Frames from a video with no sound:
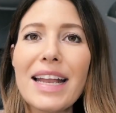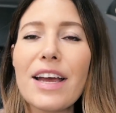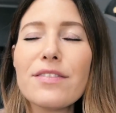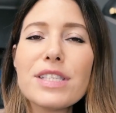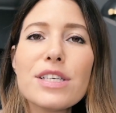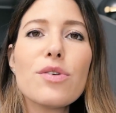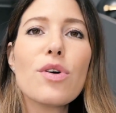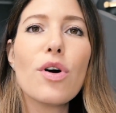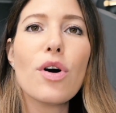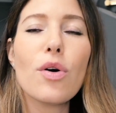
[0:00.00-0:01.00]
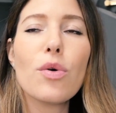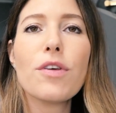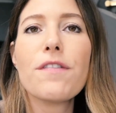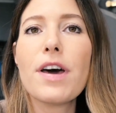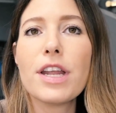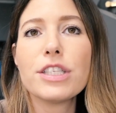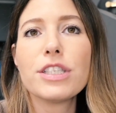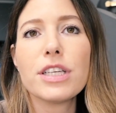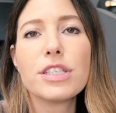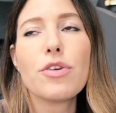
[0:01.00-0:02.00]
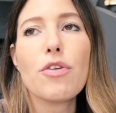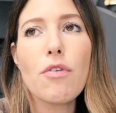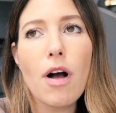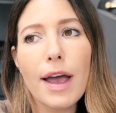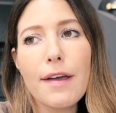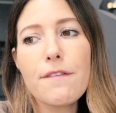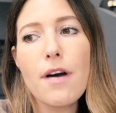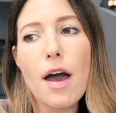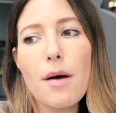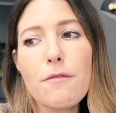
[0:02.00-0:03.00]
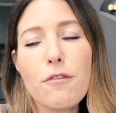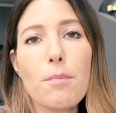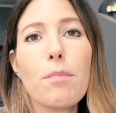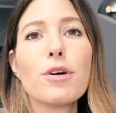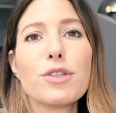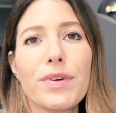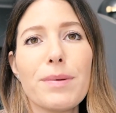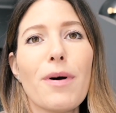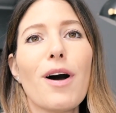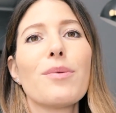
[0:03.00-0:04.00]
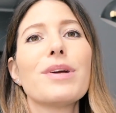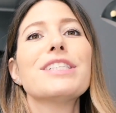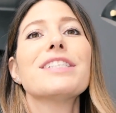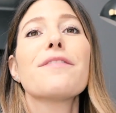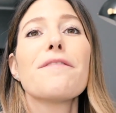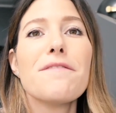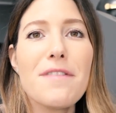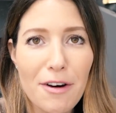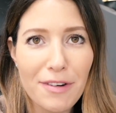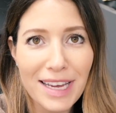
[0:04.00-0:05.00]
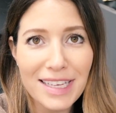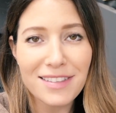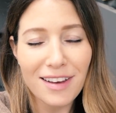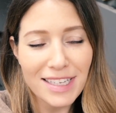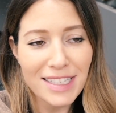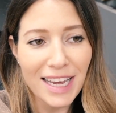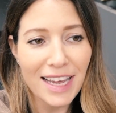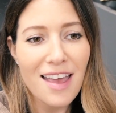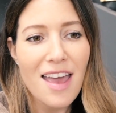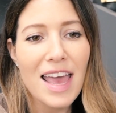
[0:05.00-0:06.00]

And yeah, I've still got all the furniture to arrive from Pottery Barn, which is very exciting.